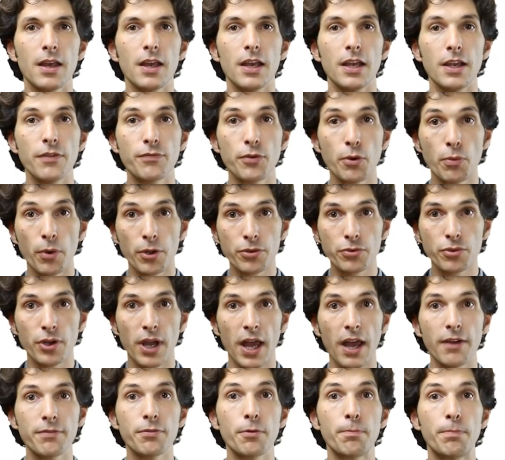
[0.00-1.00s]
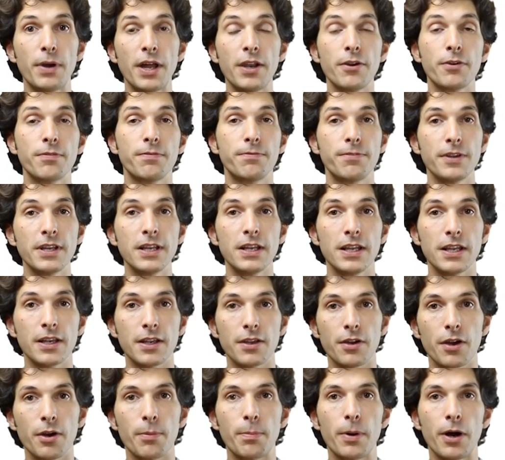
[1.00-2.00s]
If you want to have a better
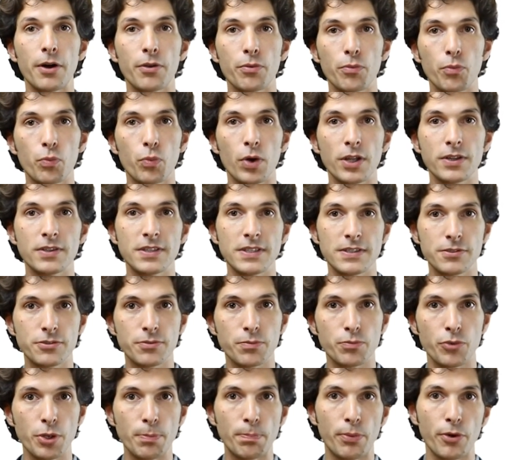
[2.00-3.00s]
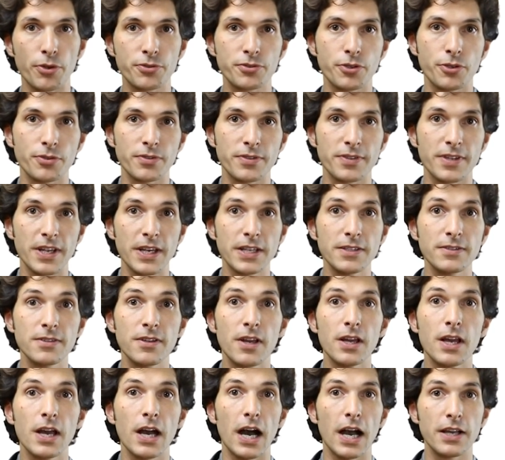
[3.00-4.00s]
feeling about what this report contains,
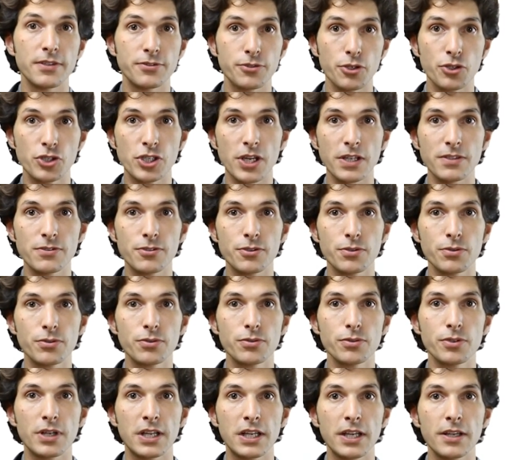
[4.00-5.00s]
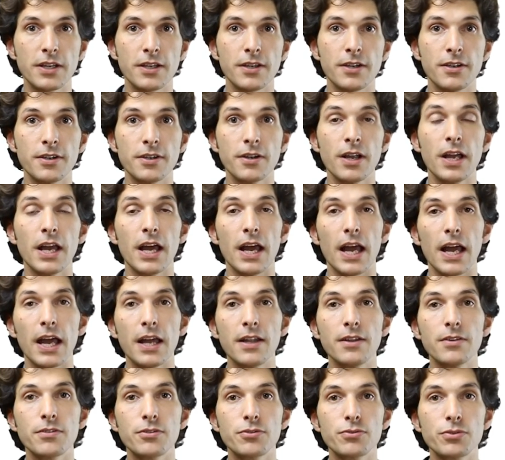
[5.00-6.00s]
I suggest you to click here
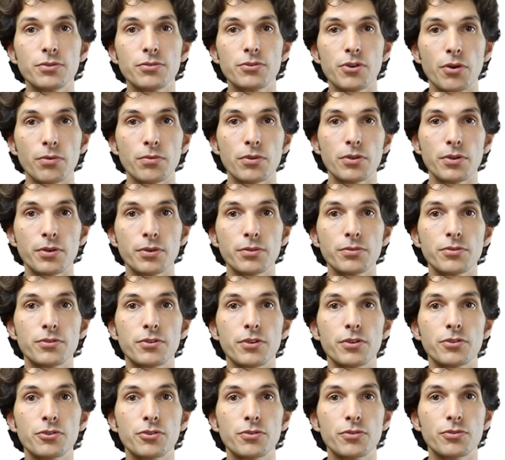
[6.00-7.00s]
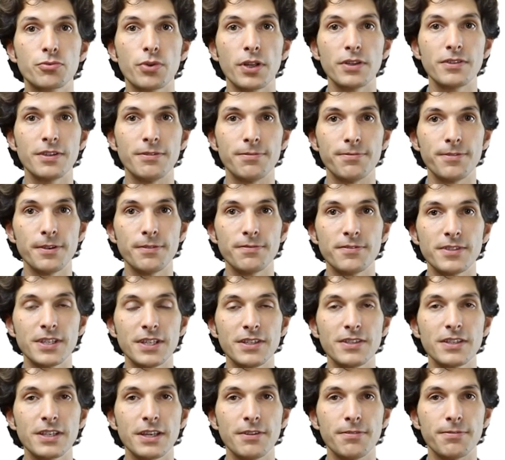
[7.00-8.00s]
and to download the
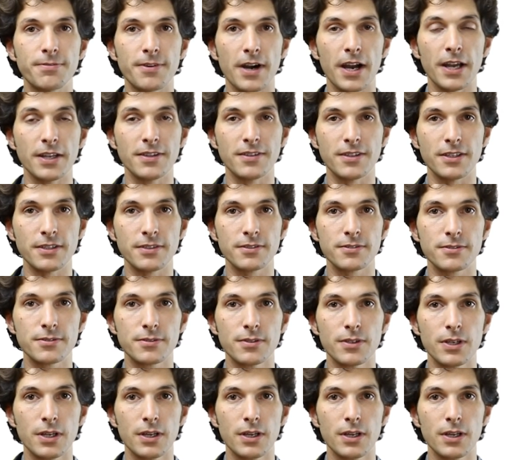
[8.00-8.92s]
2015 key findings.